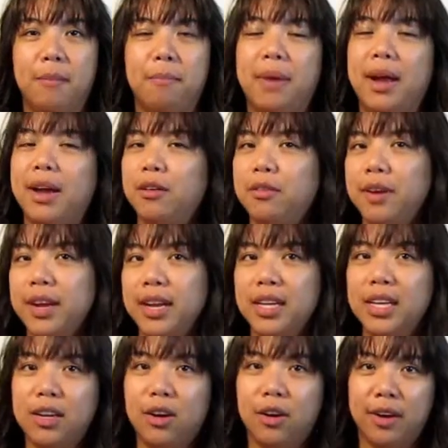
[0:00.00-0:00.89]
my
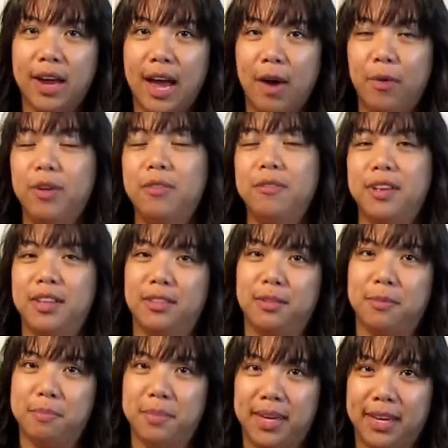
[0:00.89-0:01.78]
rating on how it
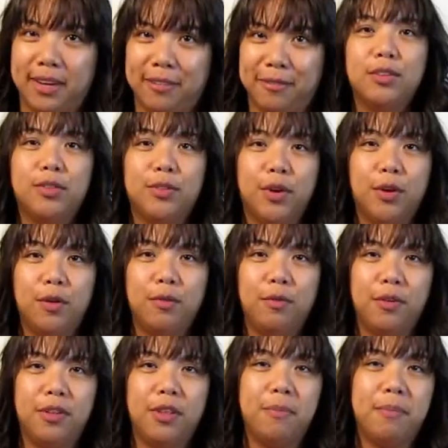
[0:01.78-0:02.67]
fits me. So for